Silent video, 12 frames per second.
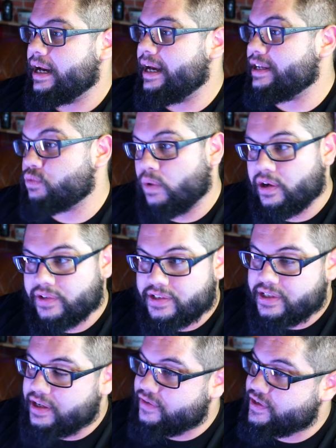Is wellness
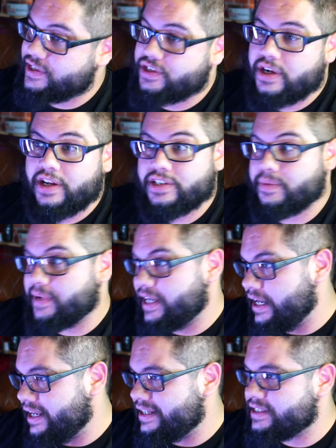the division? Is it
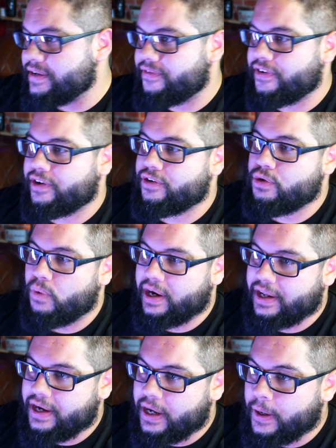bikini? Is it figure? You want
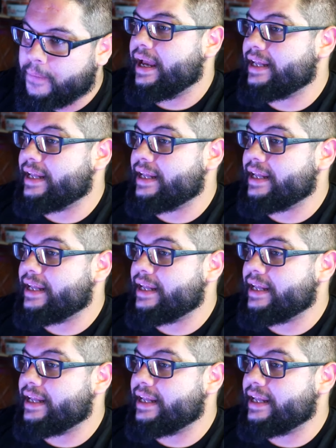to know?